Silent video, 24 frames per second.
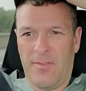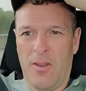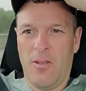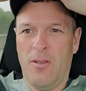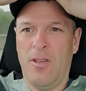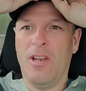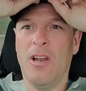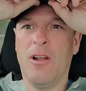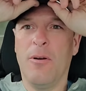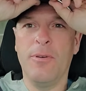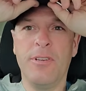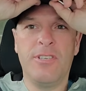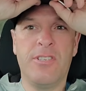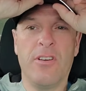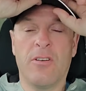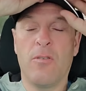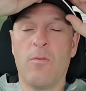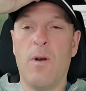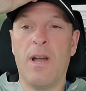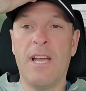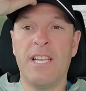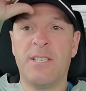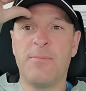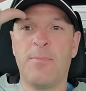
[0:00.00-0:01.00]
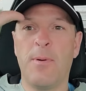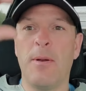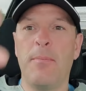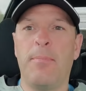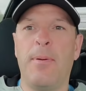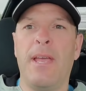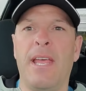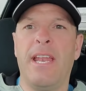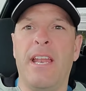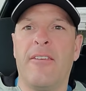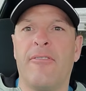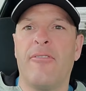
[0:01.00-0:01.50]
You know, we took Widespread
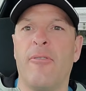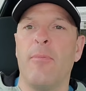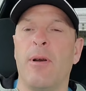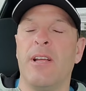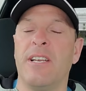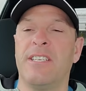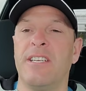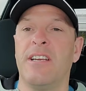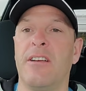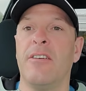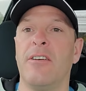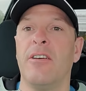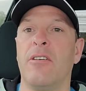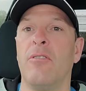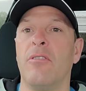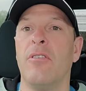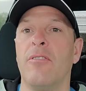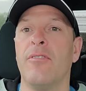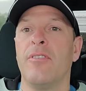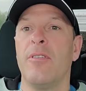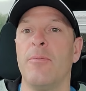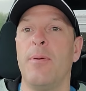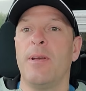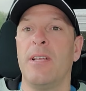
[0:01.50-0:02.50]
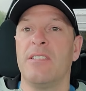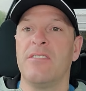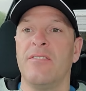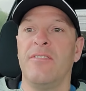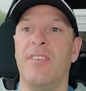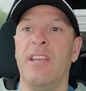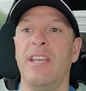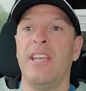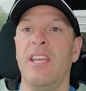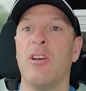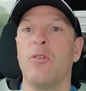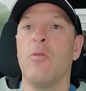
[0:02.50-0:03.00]
Panic from Ontario over to
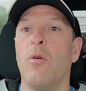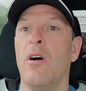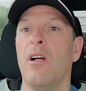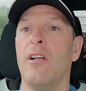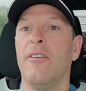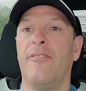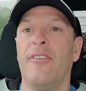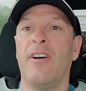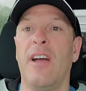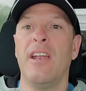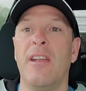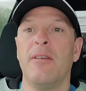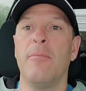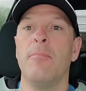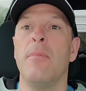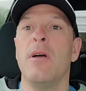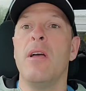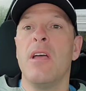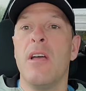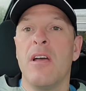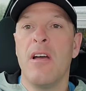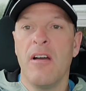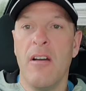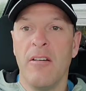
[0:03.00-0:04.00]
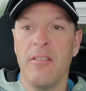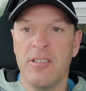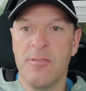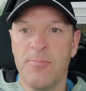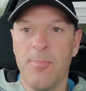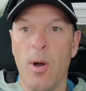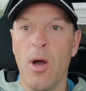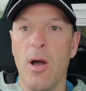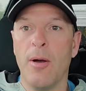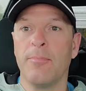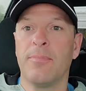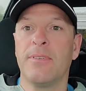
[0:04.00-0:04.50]
Pennsylvania, qualified him. I was
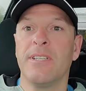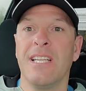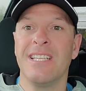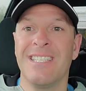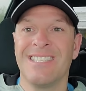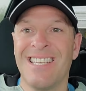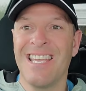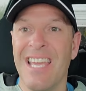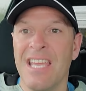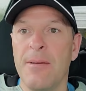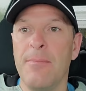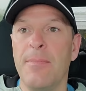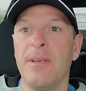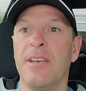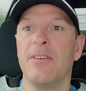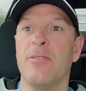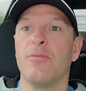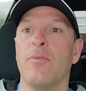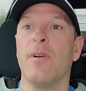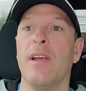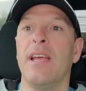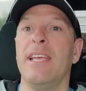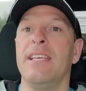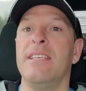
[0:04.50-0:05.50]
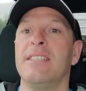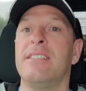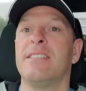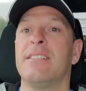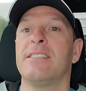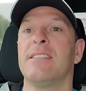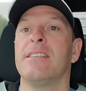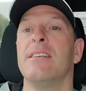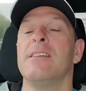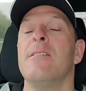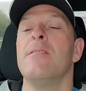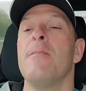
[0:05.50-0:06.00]
pumped. Let's get him into
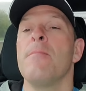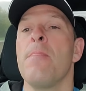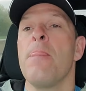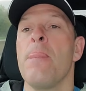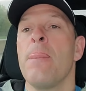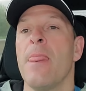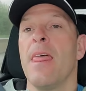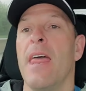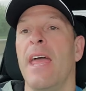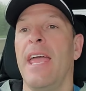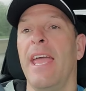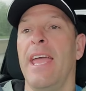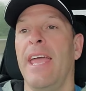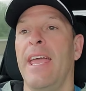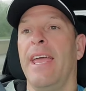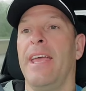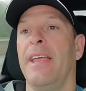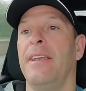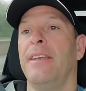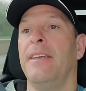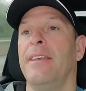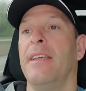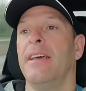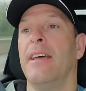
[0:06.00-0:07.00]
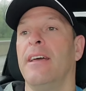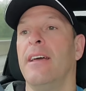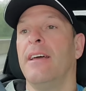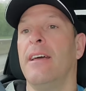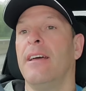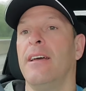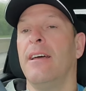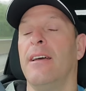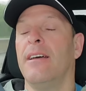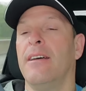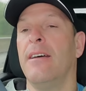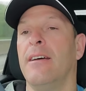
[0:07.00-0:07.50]
race.
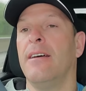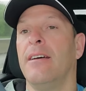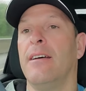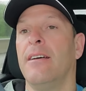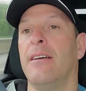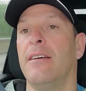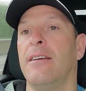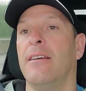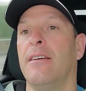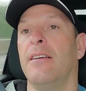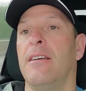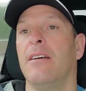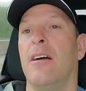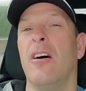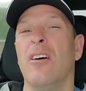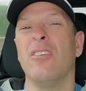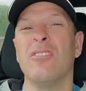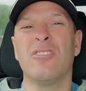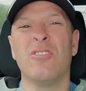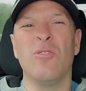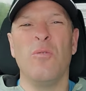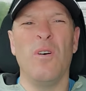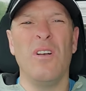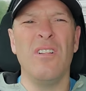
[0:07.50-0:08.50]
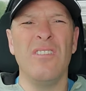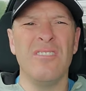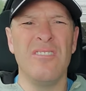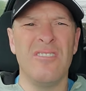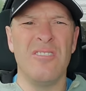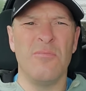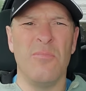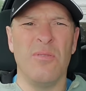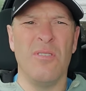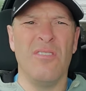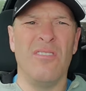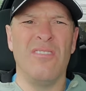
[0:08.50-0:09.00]
And also
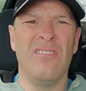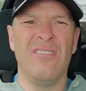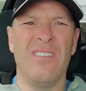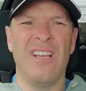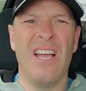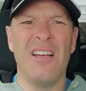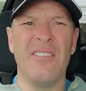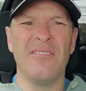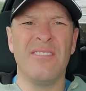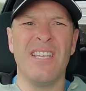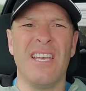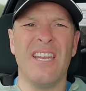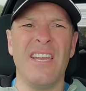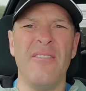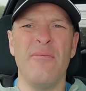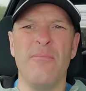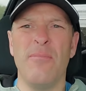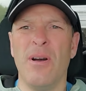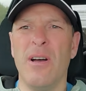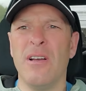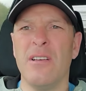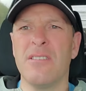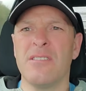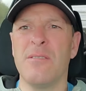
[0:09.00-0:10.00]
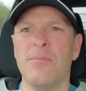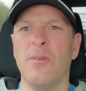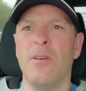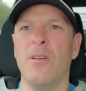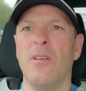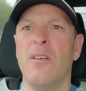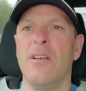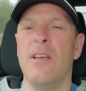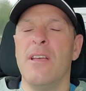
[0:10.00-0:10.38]
eligible. How's that even possible?